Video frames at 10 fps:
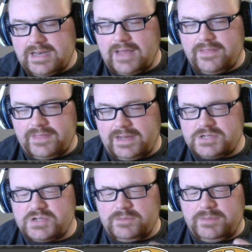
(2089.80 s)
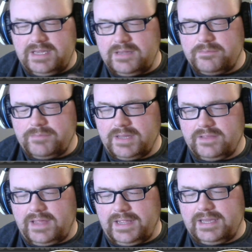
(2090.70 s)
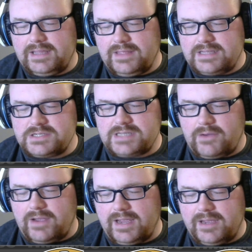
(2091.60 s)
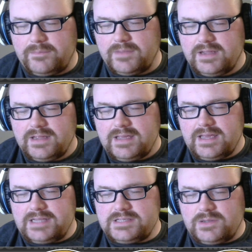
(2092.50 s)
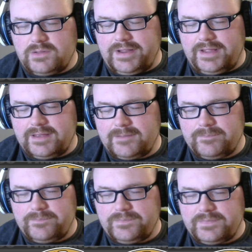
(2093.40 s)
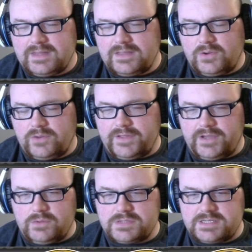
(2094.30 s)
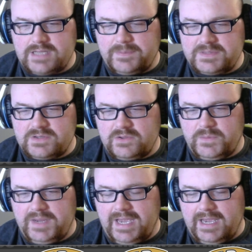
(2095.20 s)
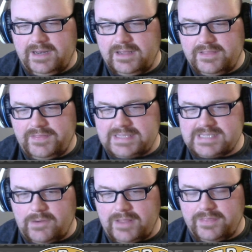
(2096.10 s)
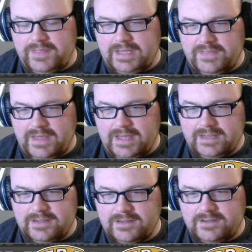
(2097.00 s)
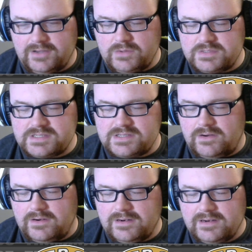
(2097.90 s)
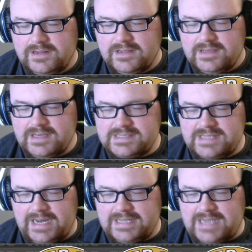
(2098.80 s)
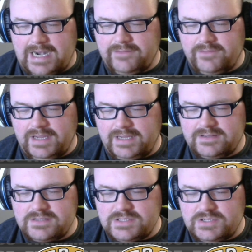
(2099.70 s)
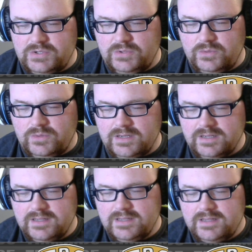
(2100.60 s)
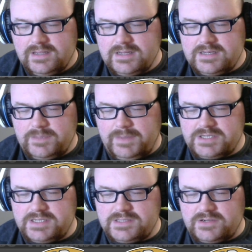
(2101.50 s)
Not that it should be, but like that's just how I am. And so like during the ghost episode that we had, that's how I think that ghosts are, is that it's kind of like two dimensions or